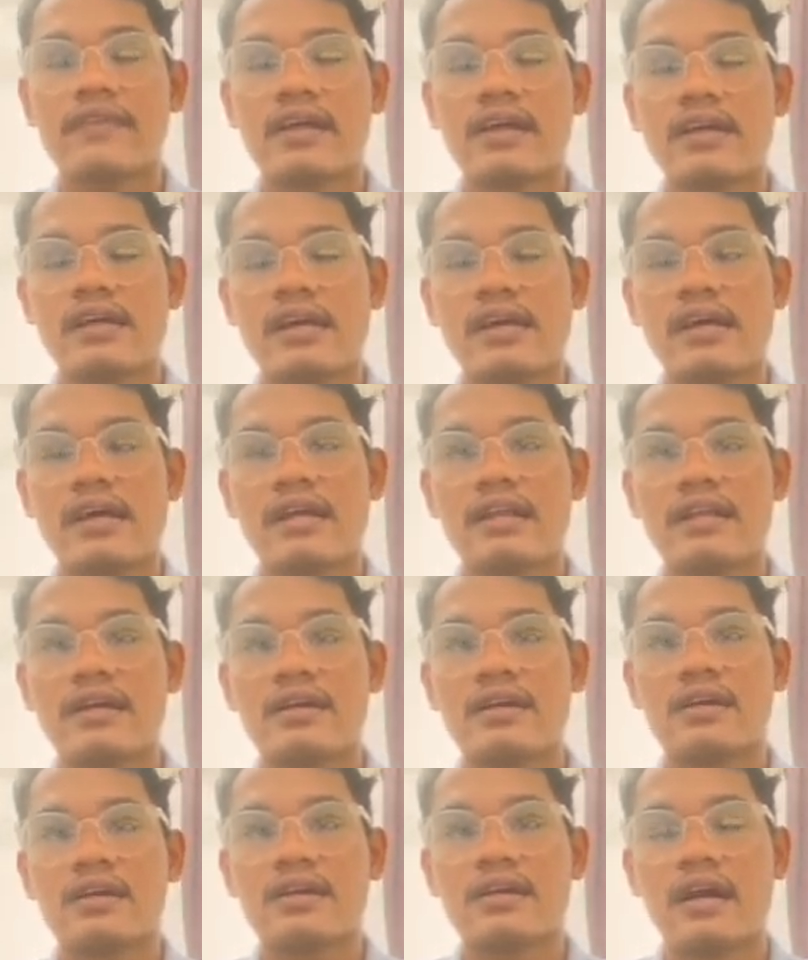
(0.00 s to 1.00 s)

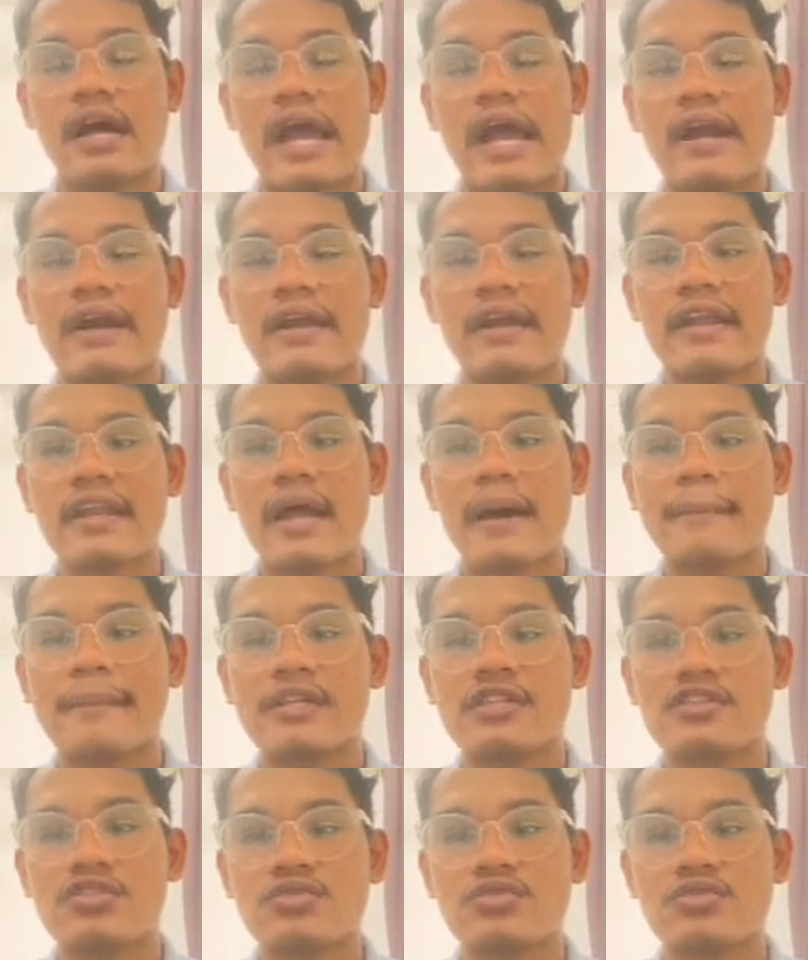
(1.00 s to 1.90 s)
the array number